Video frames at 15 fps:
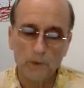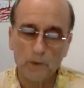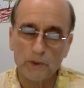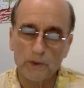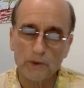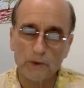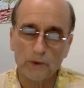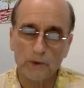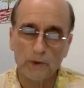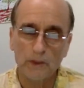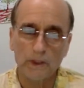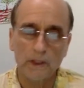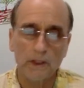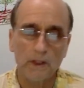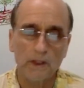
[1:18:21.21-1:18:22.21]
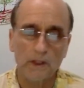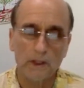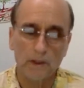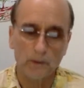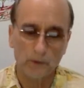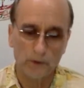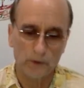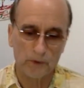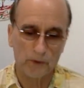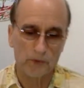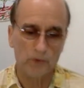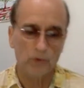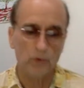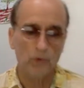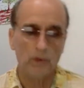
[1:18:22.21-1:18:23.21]
what you're earning online with your
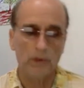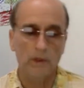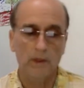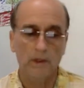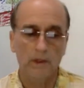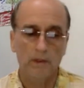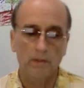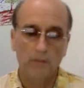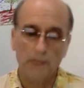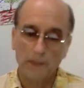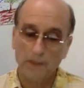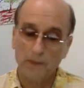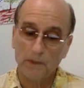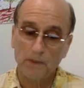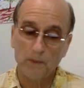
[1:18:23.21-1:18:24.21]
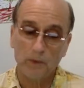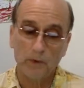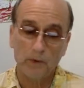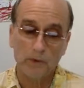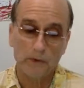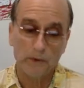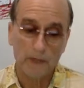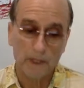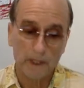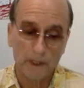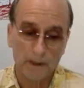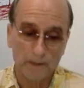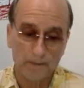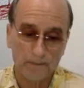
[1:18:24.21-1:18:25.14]
store may be more than that.